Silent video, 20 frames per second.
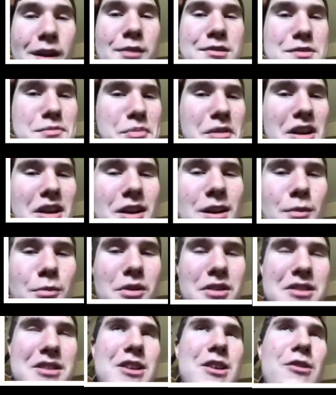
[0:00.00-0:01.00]
was a pretty good
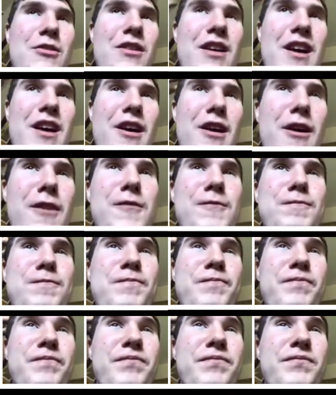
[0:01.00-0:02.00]
one, too. And
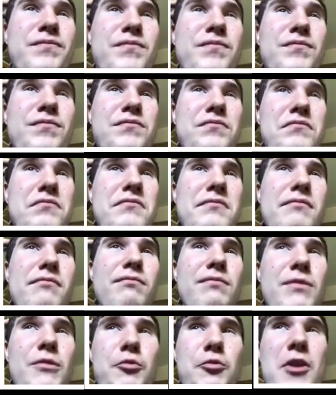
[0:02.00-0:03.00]

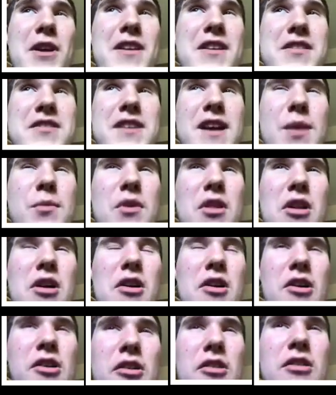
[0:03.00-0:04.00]
Wendy's came
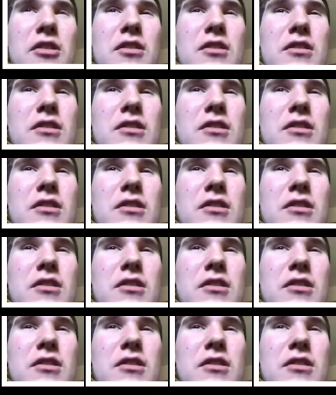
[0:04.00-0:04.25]
along.